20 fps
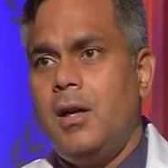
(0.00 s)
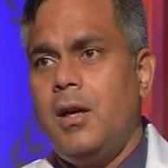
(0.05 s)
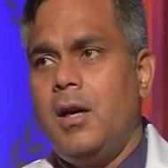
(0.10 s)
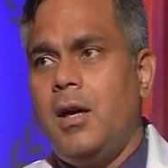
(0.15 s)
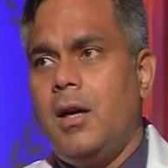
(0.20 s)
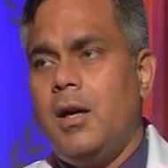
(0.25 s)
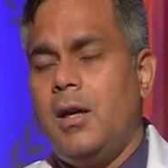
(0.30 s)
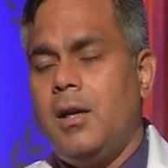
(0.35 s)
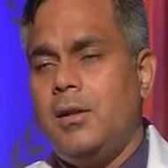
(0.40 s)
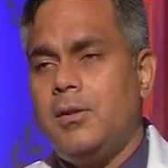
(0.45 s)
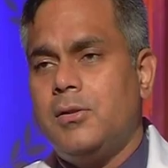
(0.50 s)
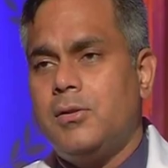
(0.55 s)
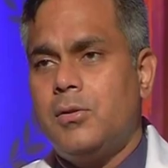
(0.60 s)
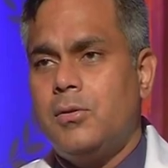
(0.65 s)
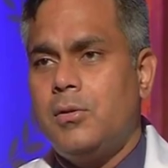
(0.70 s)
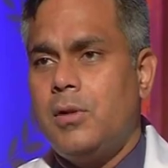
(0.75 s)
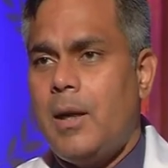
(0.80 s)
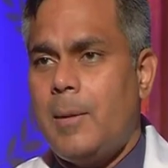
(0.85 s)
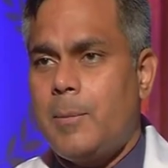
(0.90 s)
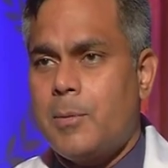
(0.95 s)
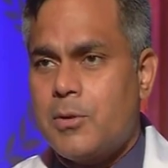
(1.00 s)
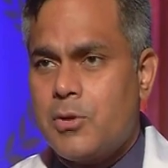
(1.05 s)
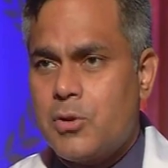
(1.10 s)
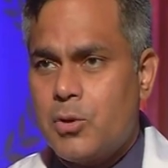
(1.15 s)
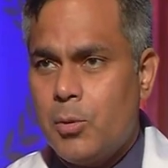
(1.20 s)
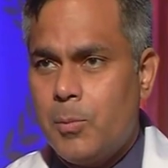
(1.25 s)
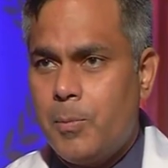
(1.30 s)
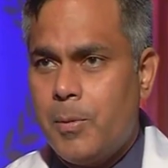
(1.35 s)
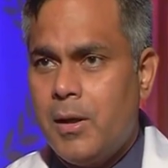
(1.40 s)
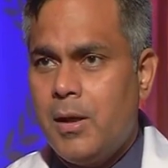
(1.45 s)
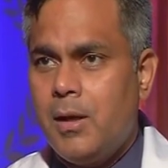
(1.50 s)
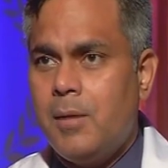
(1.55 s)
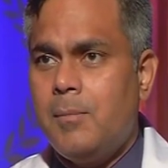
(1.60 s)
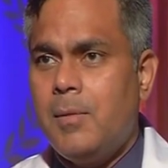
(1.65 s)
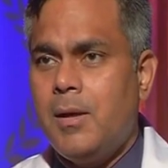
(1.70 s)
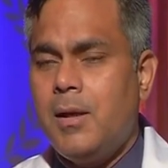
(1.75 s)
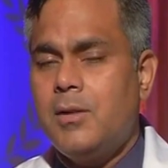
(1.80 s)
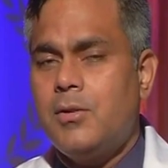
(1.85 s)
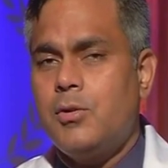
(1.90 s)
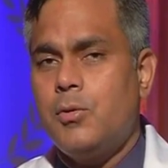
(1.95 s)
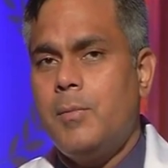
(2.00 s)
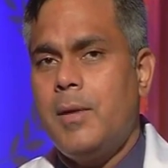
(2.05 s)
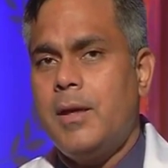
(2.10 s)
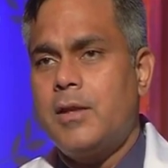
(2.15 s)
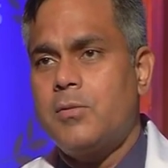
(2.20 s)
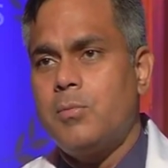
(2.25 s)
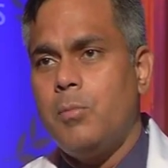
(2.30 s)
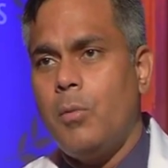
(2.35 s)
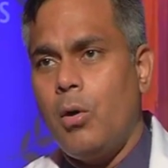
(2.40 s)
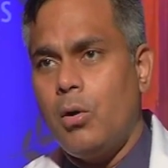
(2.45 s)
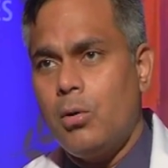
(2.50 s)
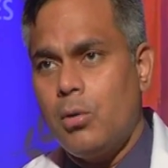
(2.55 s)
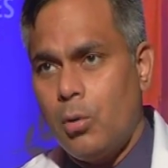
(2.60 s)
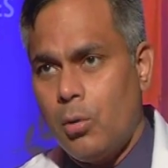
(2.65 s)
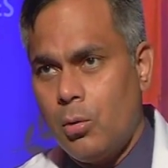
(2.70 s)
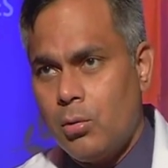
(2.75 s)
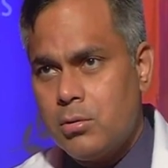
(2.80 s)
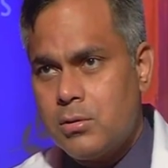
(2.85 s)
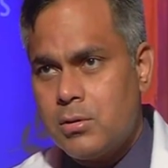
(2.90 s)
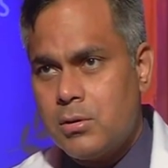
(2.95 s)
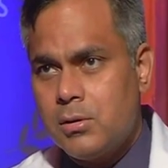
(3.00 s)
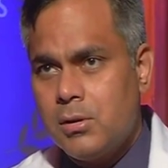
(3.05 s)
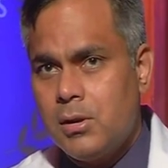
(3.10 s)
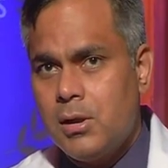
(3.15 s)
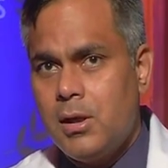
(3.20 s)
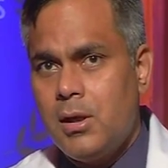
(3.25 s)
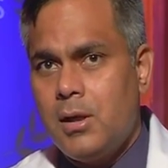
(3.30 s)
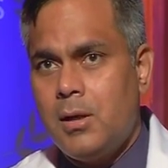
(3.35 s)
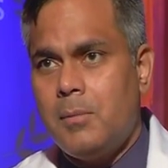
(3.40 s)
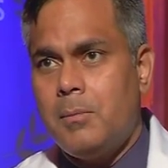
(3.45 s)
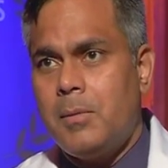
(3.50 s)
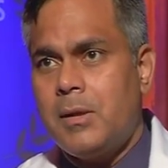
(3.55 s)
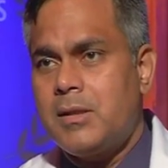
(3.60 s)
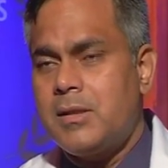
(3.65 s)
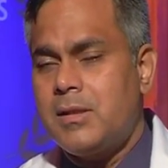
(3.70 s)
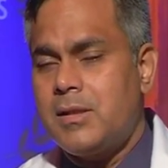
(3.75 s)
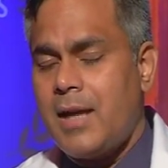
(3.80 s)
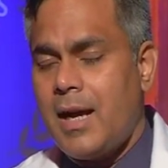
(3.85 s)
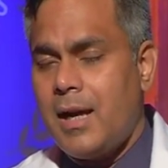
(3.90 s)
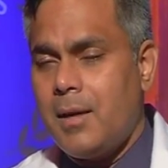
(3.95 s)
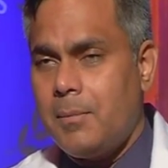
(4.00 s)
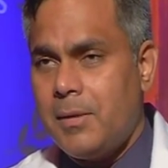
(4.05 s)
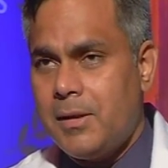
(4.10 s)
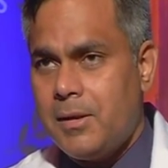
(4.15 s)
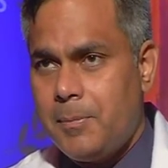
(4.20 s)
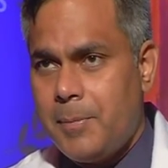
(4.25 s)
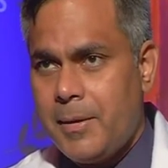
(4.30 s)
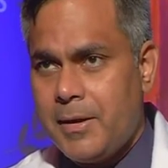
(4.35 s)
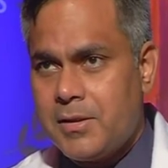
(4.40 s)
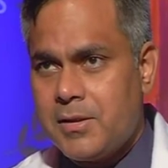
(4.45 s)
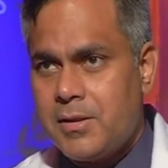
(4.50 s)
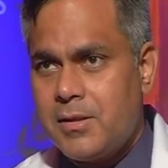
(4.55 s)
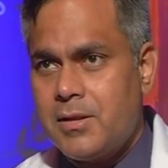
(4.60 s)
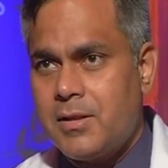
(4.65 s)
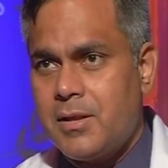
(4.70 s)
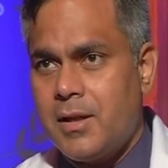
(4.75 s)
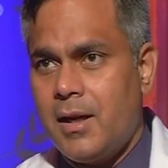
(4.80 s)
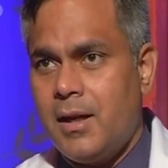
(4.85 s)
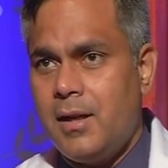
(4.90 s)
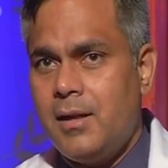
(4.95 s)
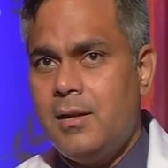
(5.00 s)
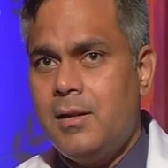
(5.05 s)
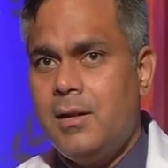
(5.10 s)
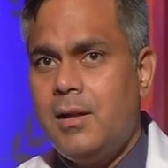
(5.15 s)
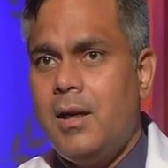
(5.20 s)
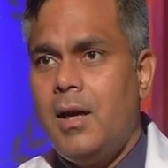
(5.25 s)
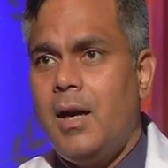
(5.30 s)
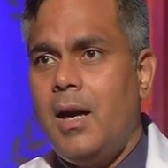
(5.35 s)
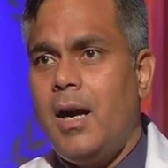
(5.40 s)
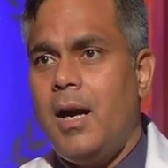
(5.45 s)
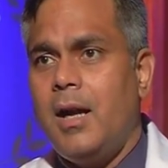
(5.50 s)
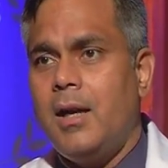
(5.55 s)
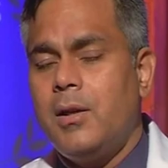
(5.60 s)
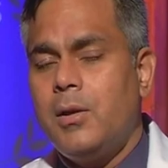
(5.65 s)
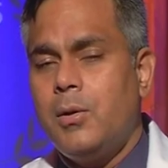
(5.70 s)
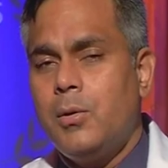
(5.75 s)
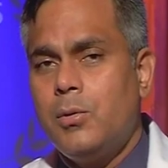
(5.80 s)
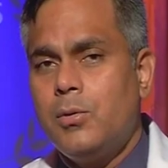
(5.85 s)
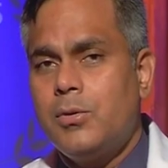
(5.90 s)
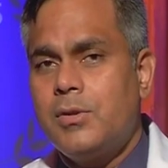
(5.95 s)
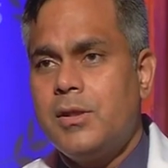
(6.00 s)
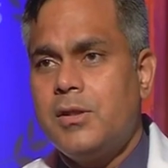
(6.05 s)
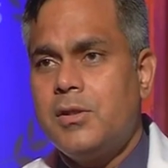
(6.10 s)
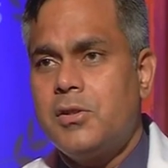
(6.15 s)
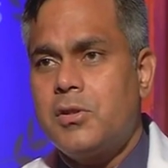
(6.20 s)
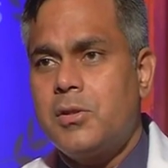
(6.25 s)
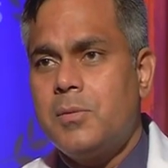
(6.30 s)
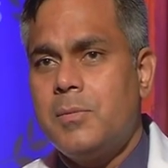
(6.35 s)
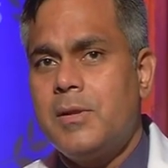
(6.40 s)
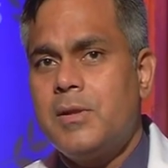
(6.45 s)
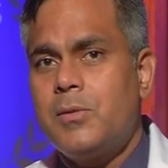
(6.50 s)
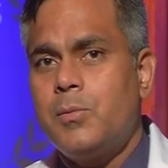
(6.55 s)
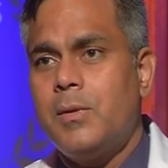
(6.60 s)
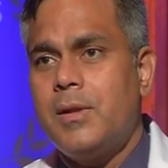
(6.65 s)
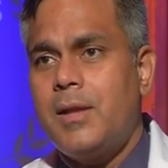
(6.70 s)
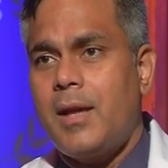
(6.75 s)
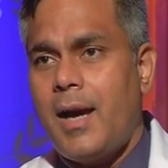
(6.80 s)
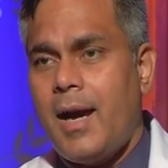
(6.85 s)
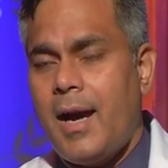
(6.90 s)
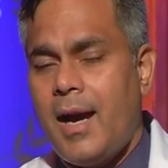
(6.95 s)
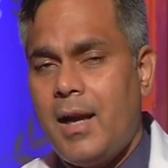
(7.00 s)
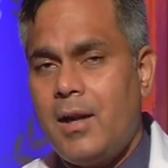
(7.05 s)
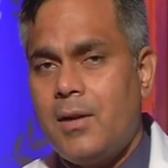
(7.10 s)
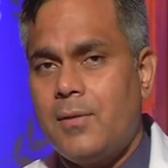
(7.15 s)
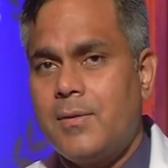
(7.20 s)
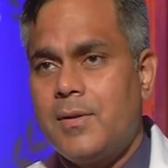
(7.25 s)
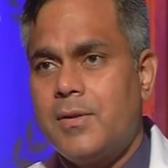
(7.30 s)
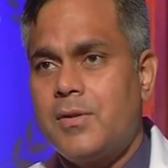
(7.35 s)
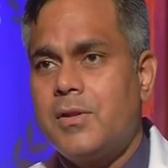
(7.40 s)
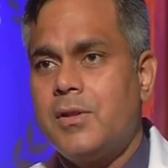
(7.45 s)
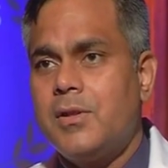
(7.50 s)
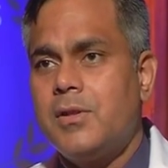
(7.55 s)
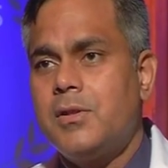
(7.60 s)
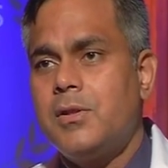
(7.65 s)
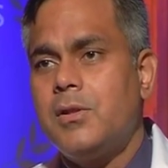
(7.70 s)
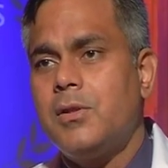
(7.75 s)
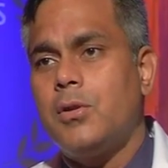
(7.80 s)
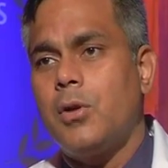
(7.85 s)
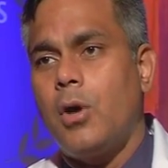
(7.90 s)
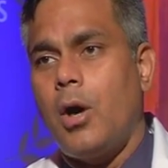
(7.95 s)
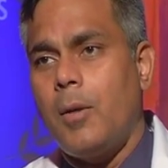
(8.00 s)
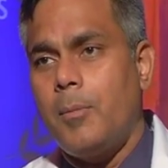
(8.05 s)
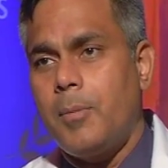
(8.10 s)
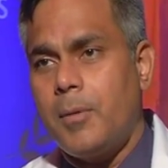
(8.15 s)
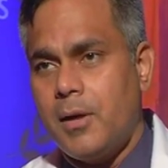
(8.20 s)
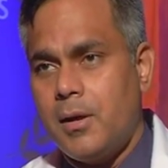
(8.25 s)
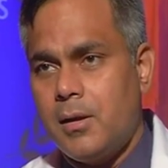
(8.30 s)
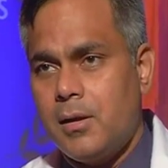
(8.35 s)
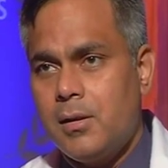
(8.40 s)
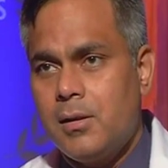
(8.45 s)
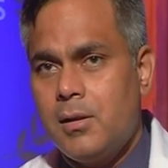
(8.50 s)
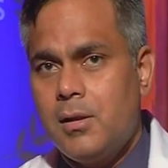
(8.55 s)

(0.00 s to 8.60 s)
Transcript: So laparoscopy means you make small holes but stand by the patient's side and use instruments with the hand of the surgeon to operate.